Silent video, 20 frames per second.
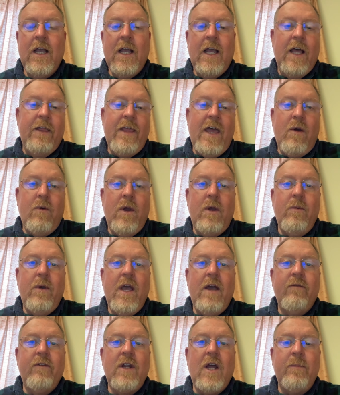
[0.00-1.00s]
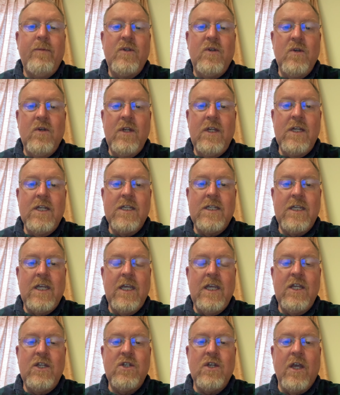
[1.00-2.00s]
And that way we have an opportunity to
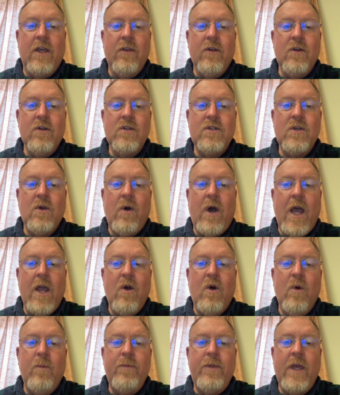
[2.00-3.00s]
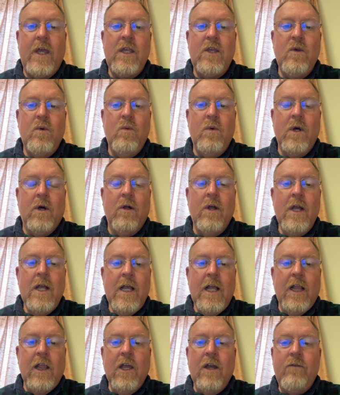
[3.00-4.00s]
see each other. So I hope that you will
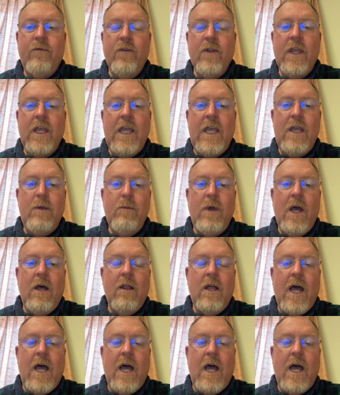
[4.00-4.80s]
look for the email.